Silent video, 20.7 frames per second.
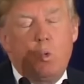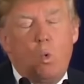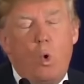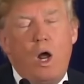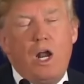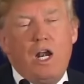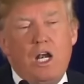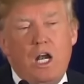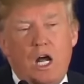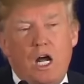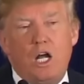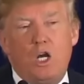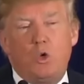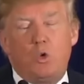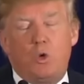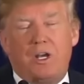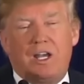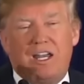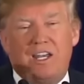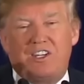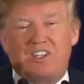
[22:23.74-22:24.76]

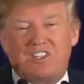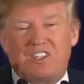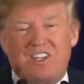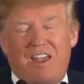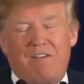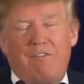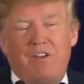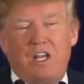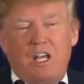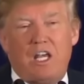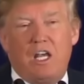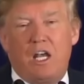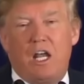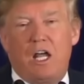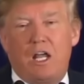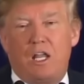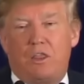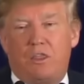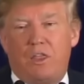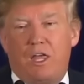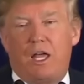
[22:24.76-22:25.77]

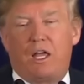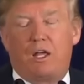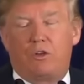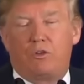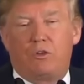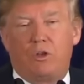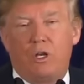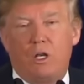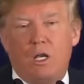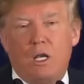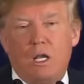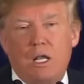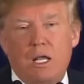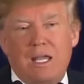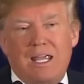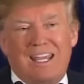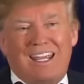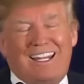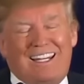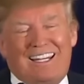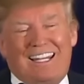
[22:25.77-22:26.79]
179,000
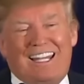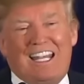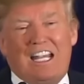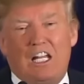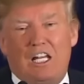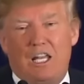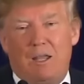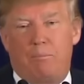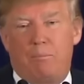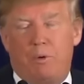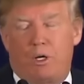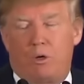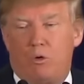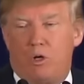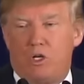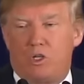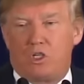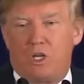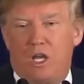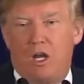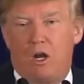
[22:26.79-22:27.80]
illegal
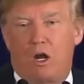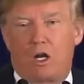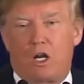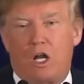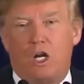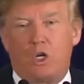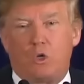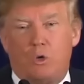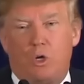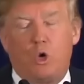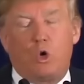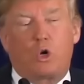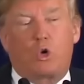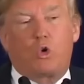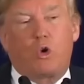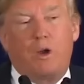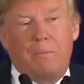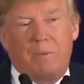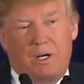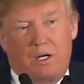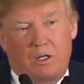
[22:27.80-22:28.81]
immigrants in our country who are
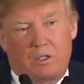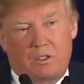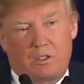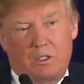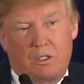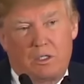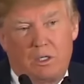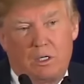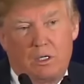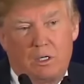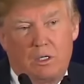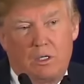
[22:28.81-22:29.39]
criminals.